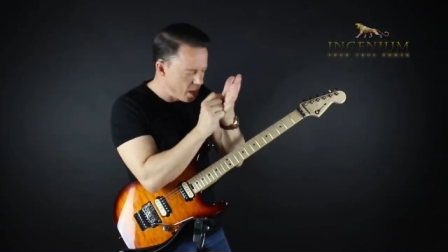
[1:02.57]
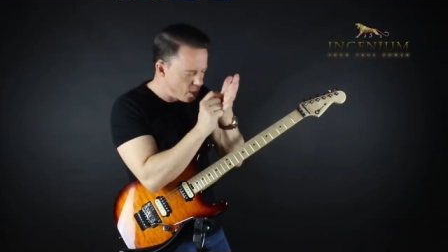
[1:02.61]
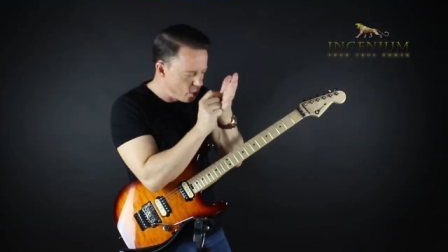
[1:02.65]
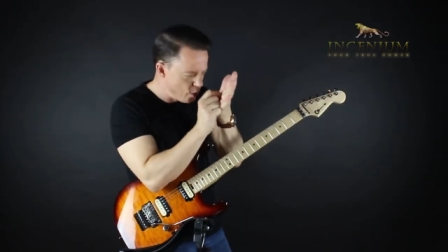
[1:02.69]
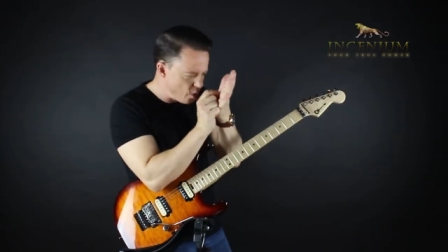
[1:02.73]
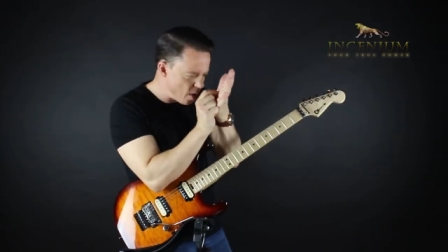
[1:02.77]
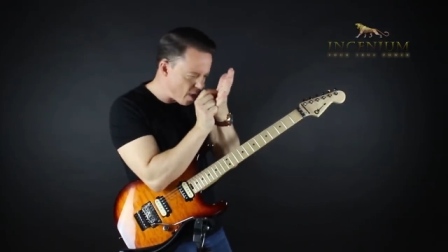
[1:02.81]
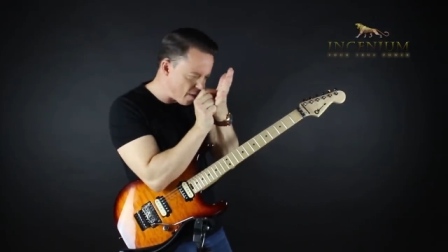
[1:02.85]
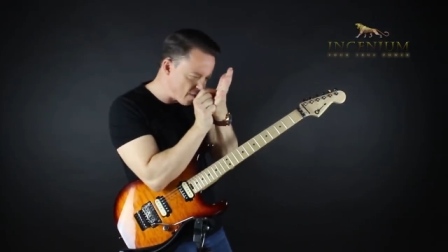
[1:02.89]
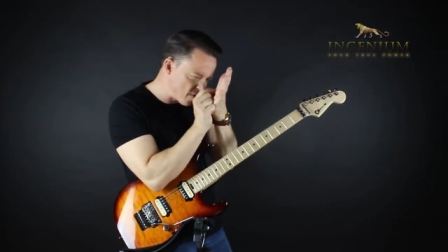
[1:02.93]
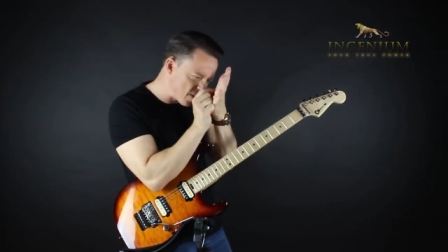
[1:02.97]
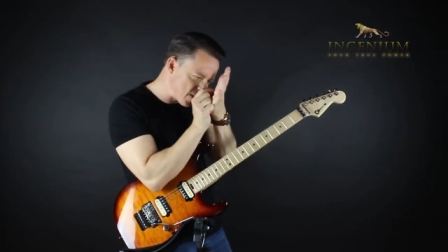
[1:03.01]

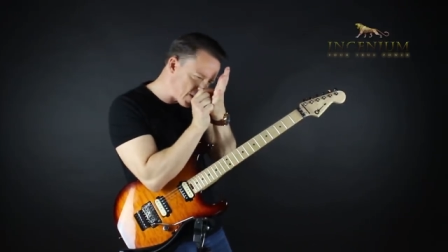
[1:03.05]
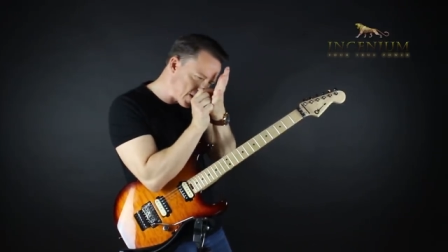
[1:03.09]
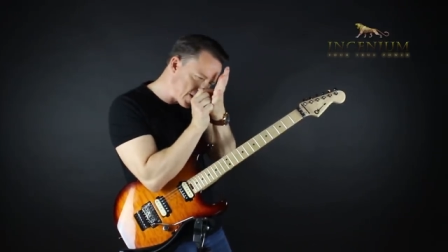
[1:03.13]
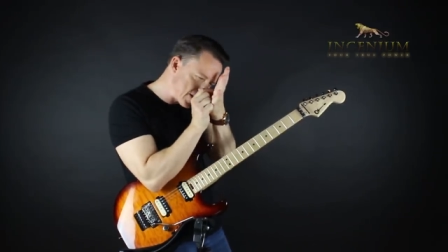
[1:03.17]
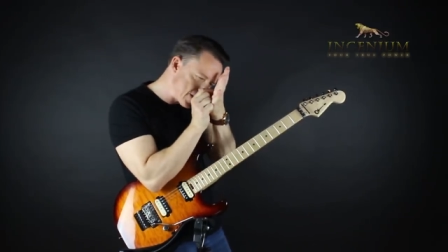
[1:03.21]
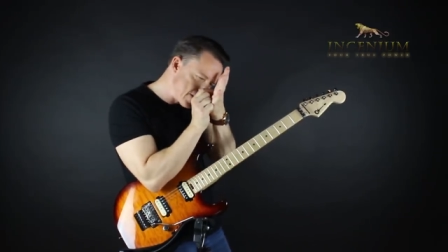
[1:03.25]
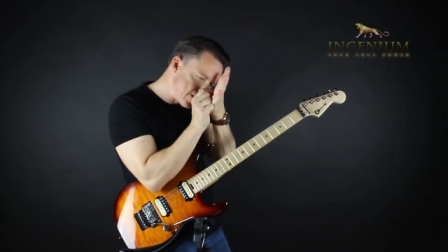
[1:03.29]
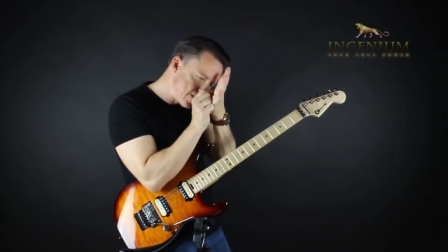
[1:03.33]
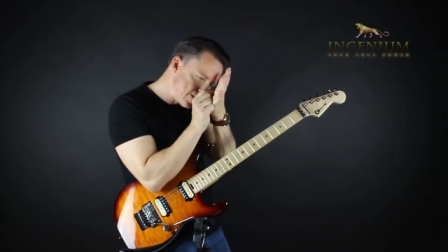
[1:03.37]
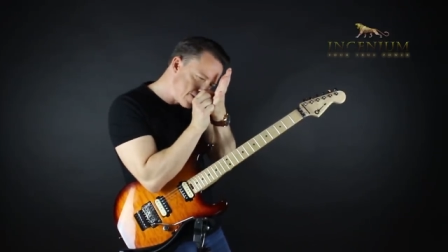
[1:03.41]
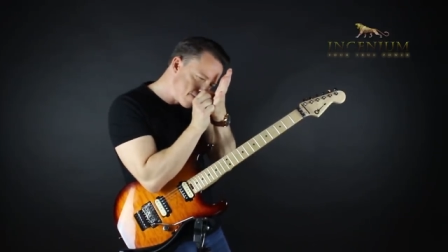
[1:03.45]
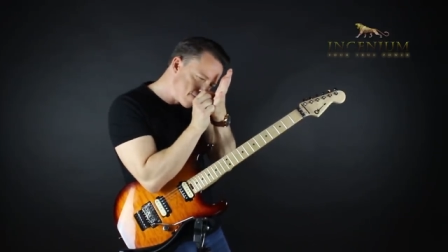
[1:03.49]
You have to
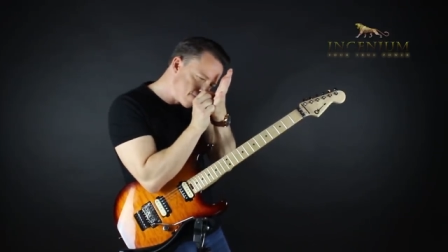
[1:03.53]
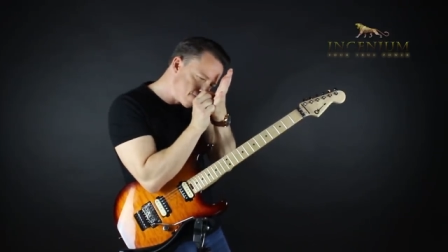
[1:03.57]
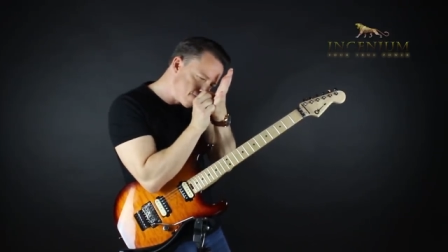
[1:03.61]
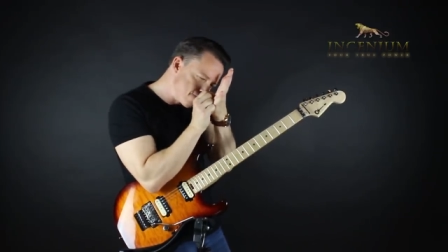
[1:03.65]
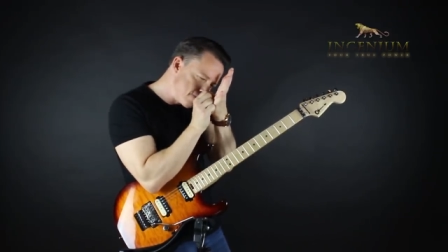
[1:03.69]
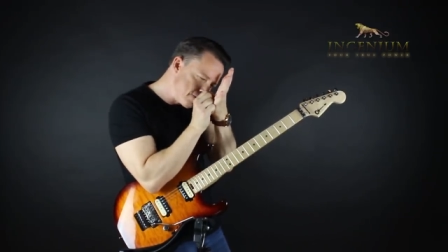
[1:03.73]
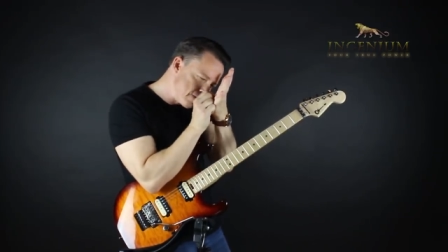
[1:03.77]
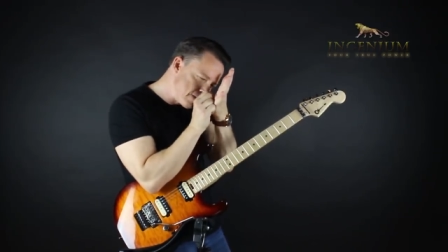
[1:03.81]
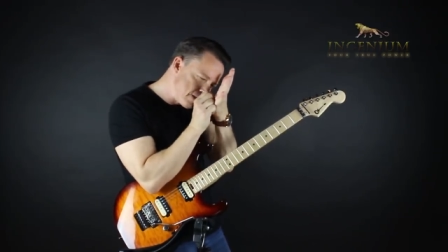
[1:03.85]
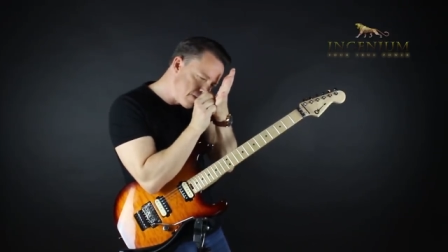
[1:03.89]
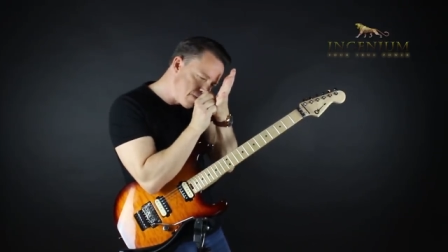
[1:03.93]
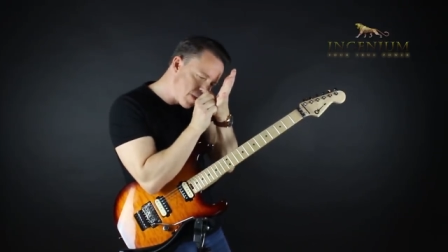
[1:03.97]
like
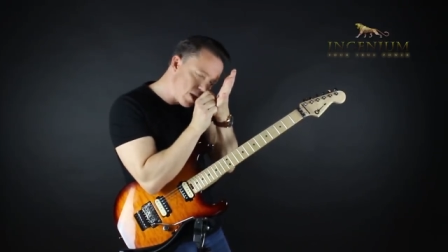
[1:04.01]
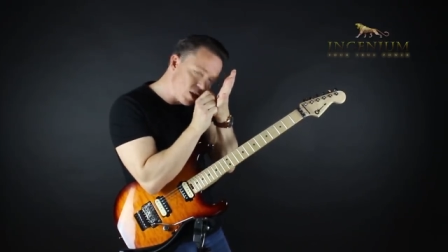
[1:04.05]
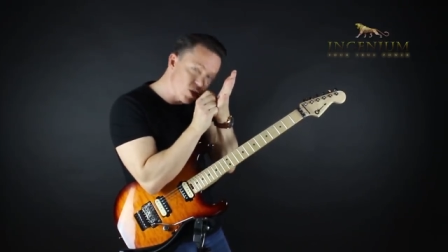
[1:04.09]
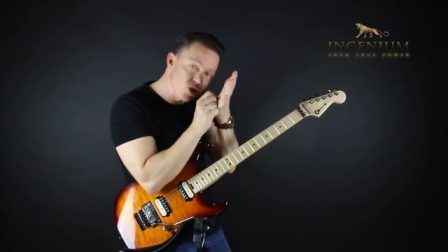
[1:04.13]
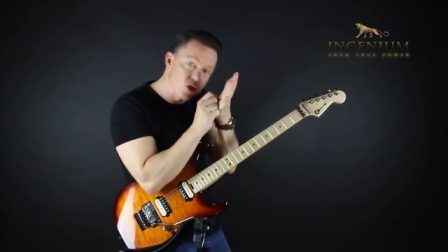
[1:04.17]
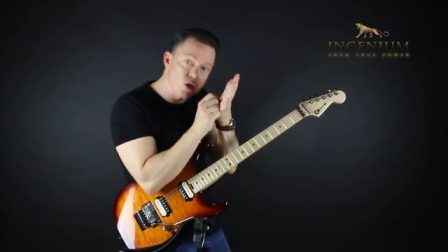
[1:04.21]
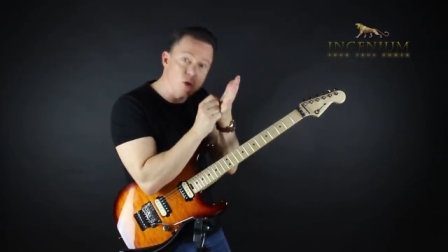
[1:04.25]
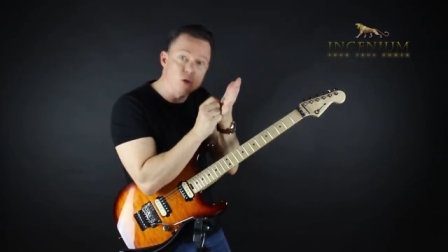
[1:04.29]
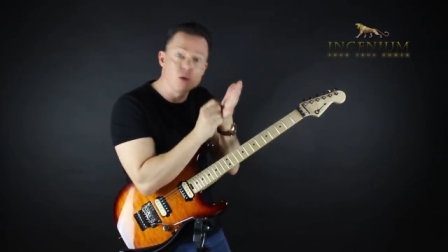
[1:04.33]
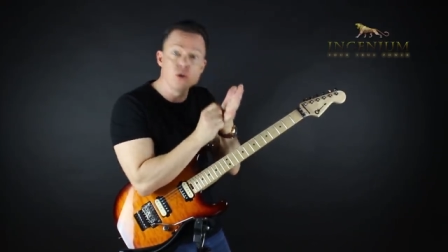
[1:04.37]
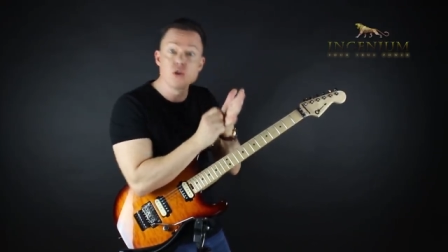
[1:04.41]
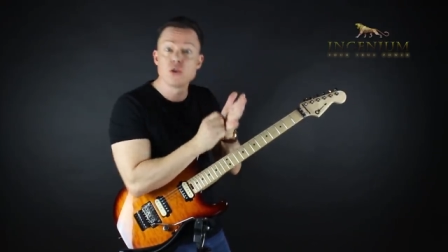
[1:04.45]
really make
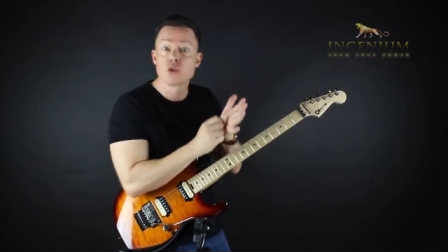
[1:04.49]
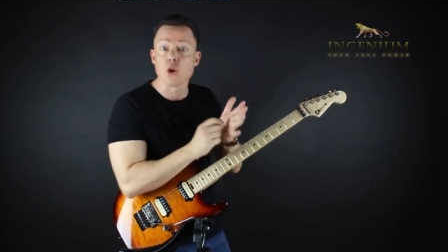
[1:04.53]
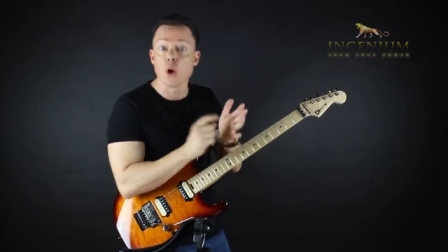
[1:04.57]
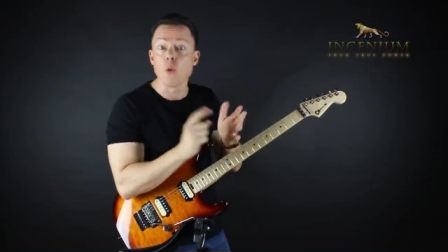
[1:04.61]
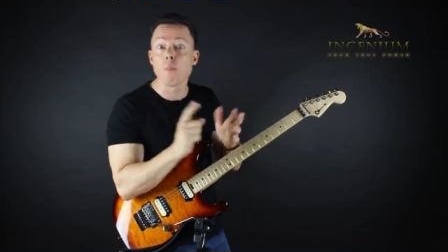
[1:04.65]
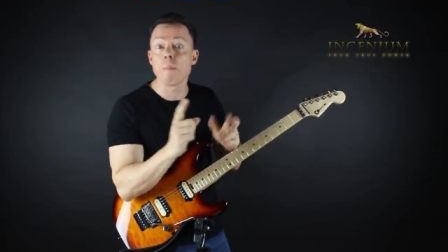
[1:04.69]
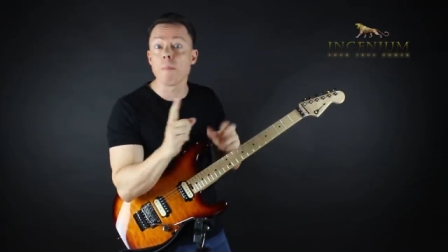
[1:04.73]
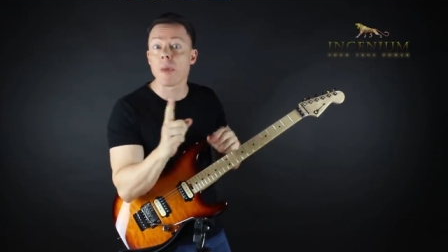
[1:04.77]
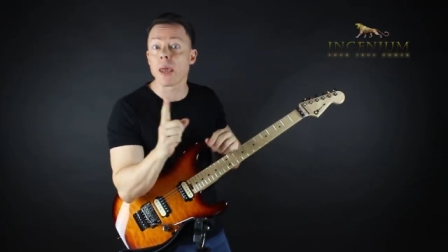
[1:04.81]
sure you don't